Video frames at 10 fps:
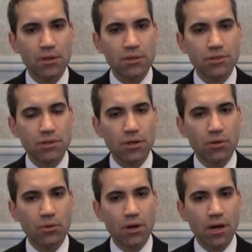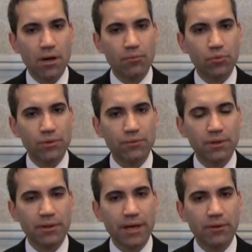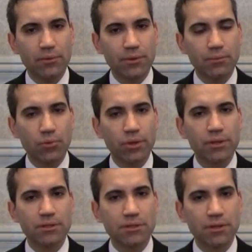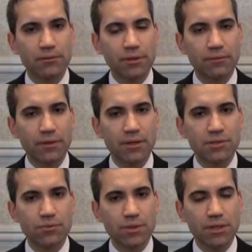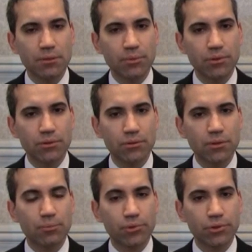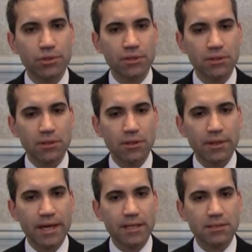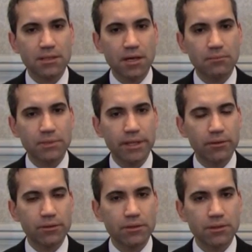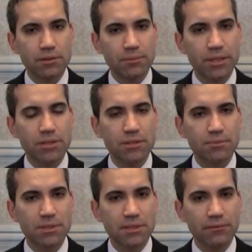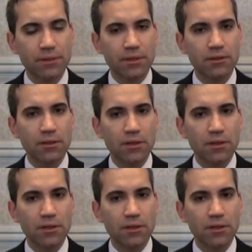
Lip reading: So we feel that with a more conservative screening approach that's tailored to patient-specific